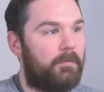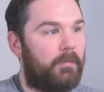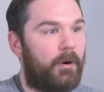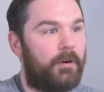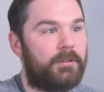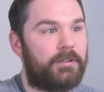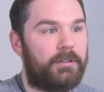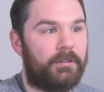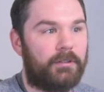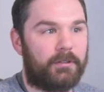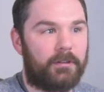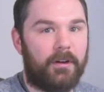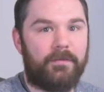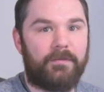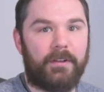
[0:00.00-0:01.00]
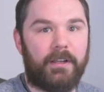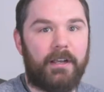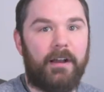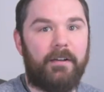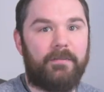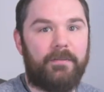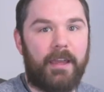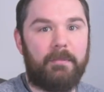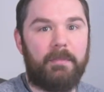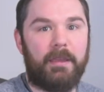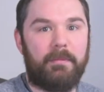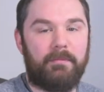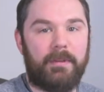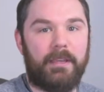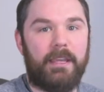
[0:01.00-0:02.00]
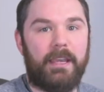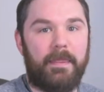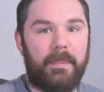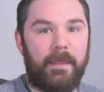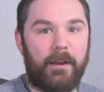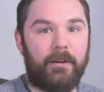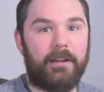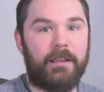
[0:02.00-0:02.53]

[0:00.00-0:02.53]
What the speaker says: personal or off the cuff they may be in their